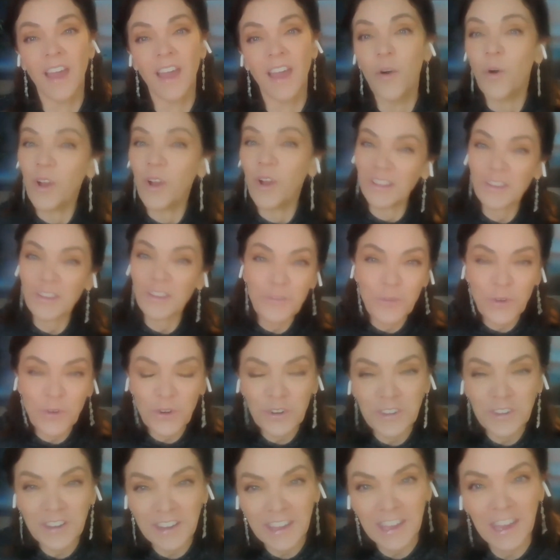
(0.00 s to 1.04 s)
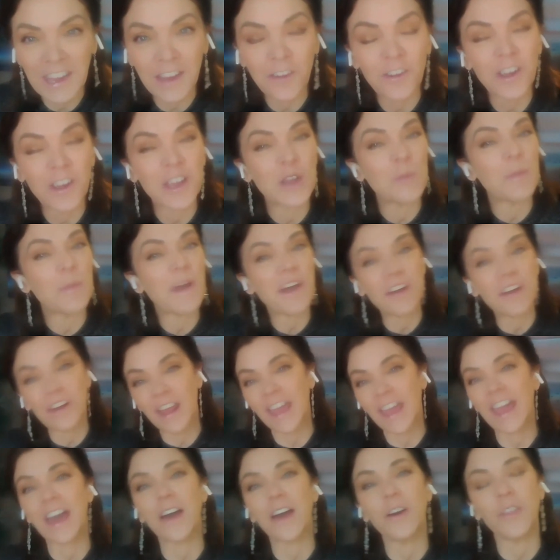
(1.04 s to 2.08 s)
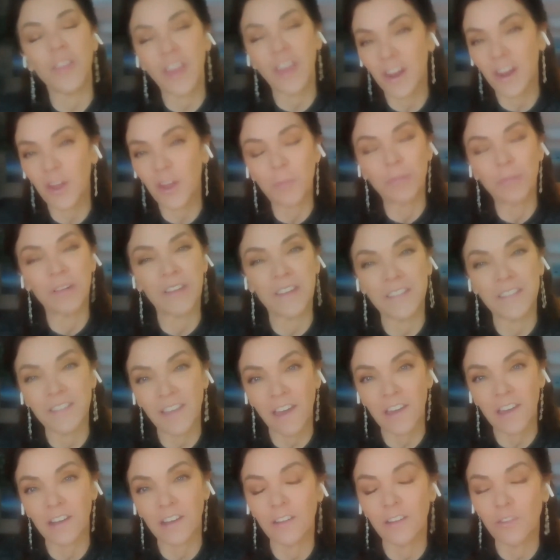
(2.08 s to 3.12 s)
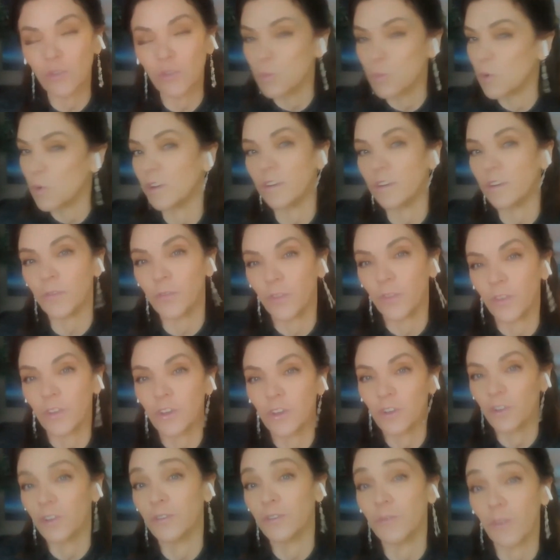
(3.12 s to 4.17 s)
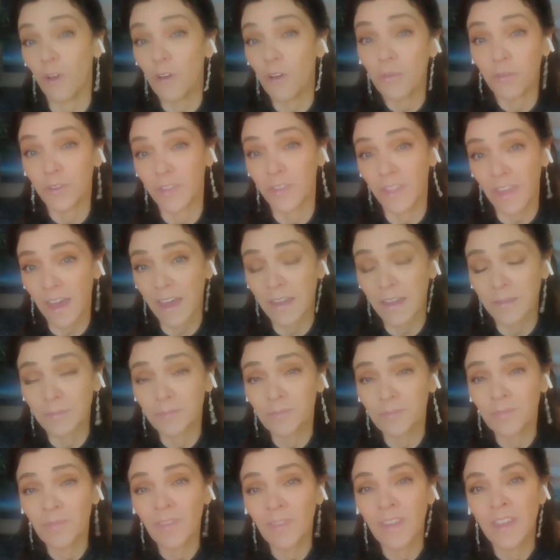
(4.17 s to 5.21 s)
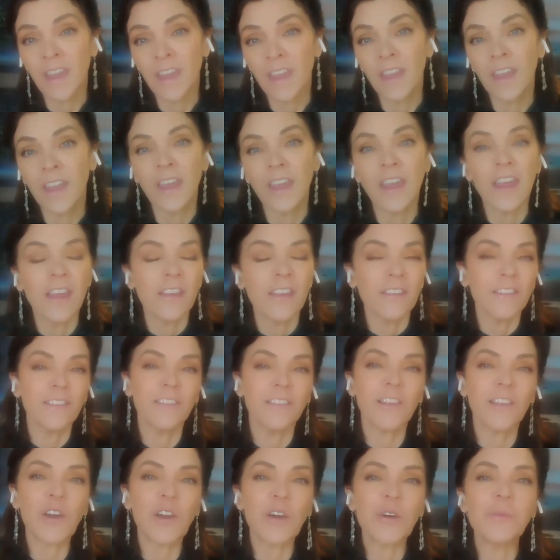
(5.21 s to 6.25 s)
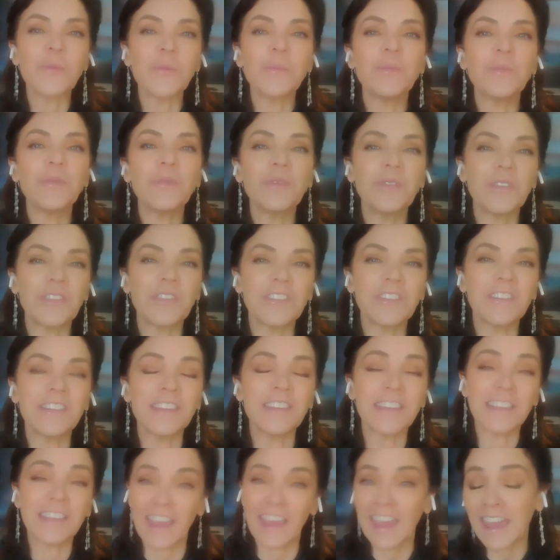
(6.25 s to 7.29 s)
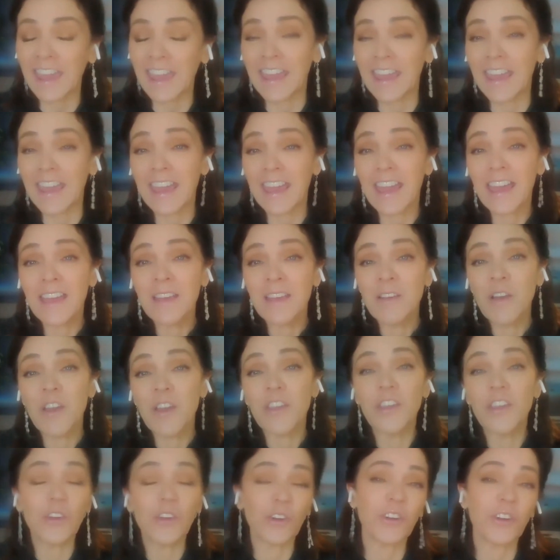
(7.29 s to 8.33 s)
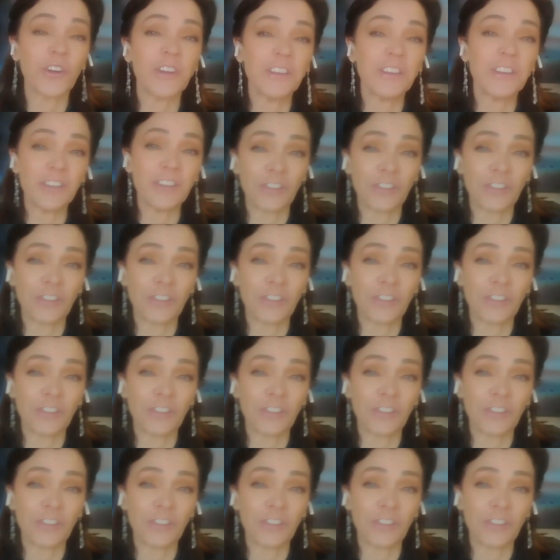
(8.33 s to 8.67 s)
Well, I look forward to hearing about how that all plays out, and it's wonderful you're involved with that. So, today you're going to